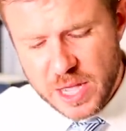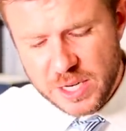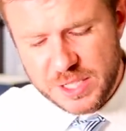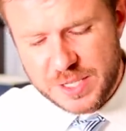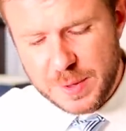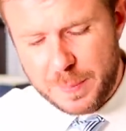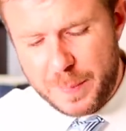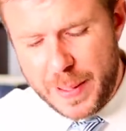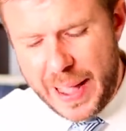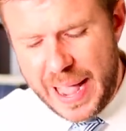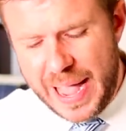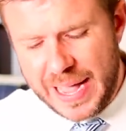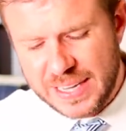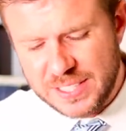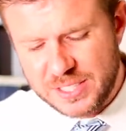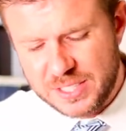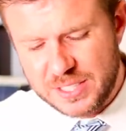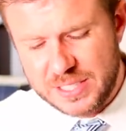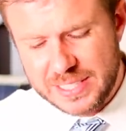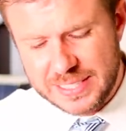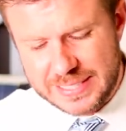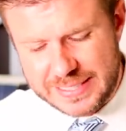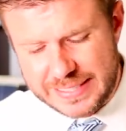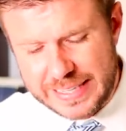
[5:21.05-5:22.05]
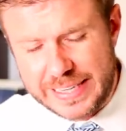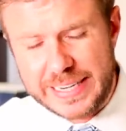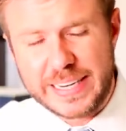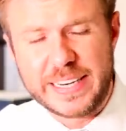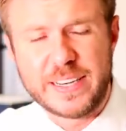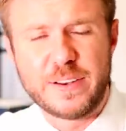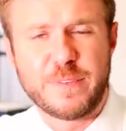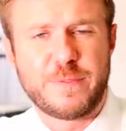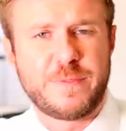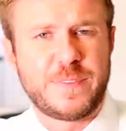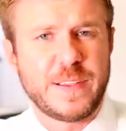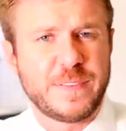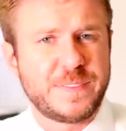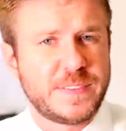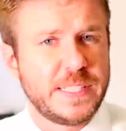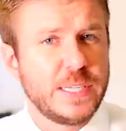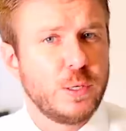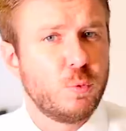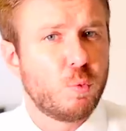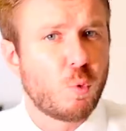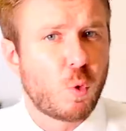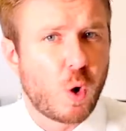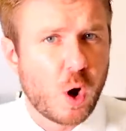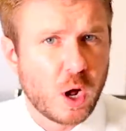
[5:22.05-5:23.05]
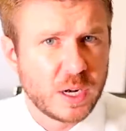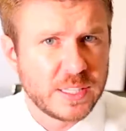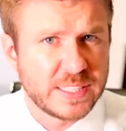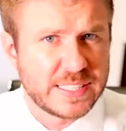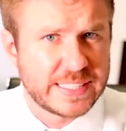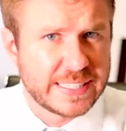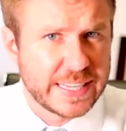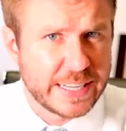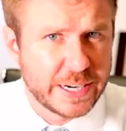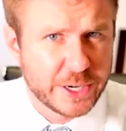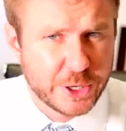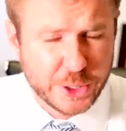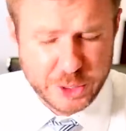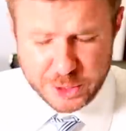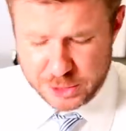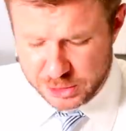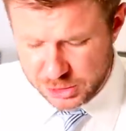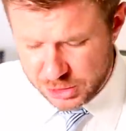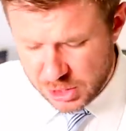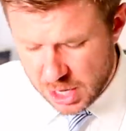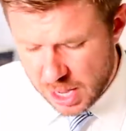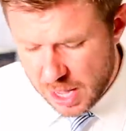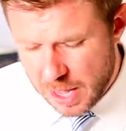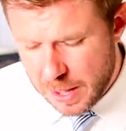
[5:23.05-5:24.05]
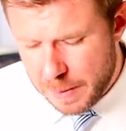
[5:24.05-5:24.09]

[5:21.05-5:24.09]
To pass the Senate, fifty-one senators